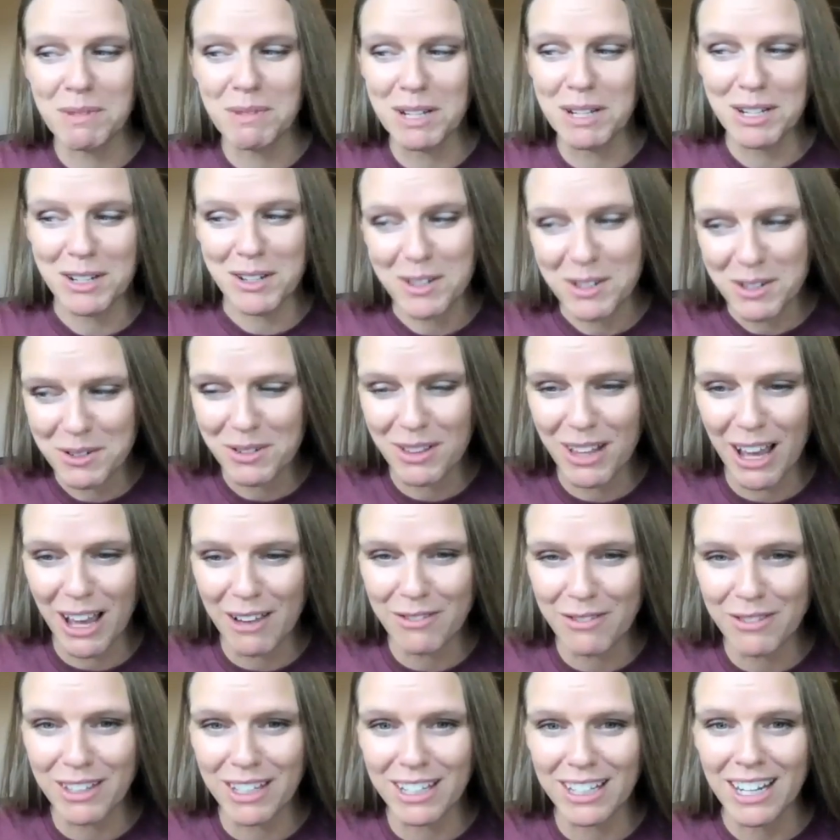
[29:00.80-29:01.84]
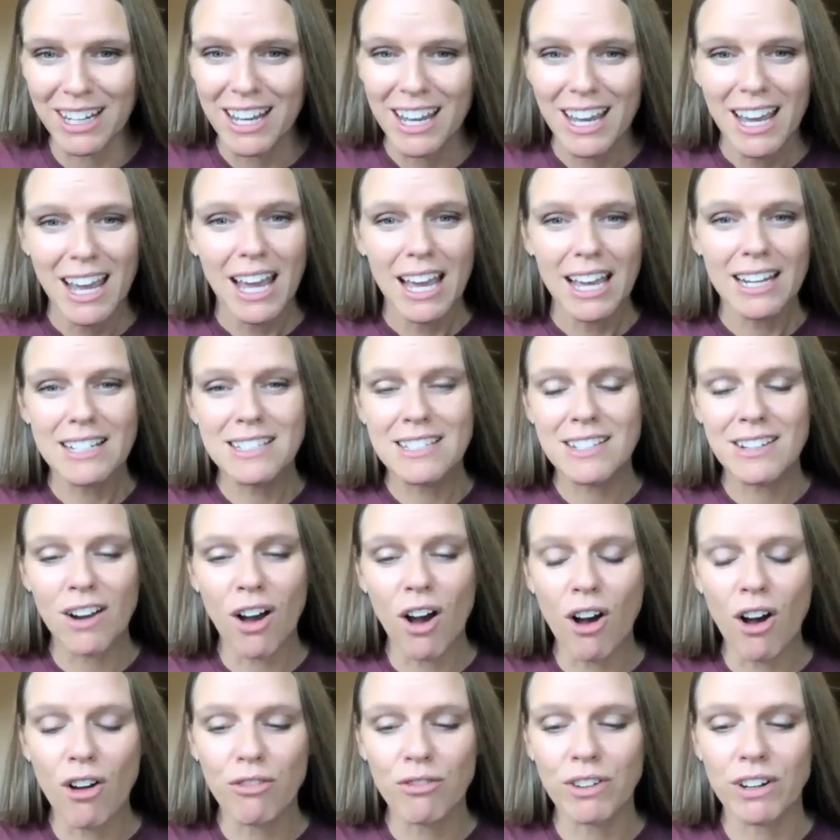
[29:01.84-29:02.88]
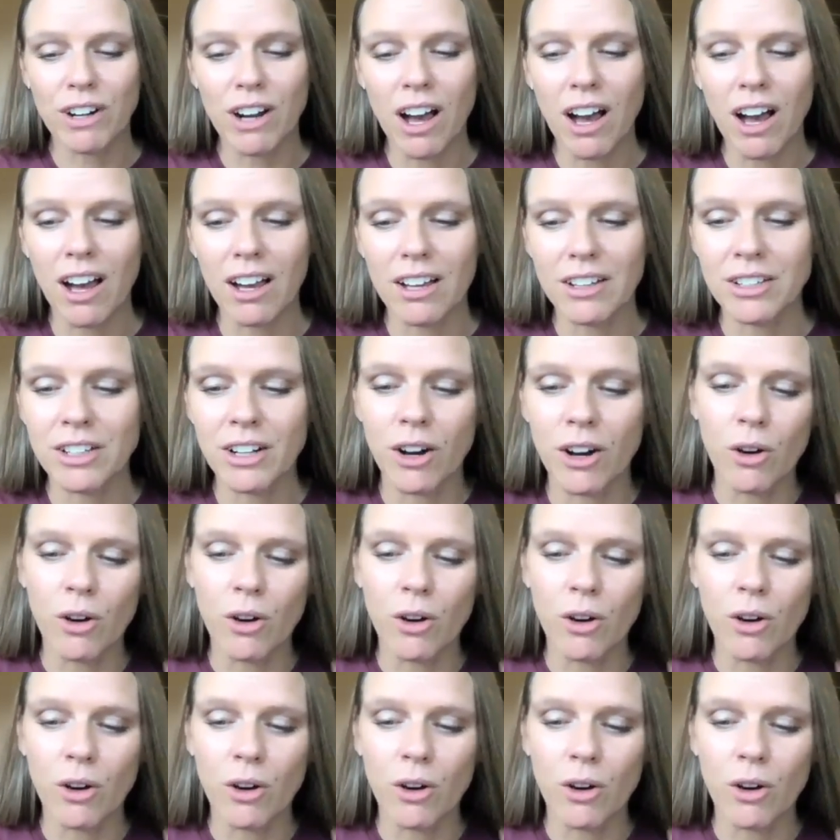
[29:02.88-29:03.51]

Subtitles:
in your new life, that it isn't all for naught,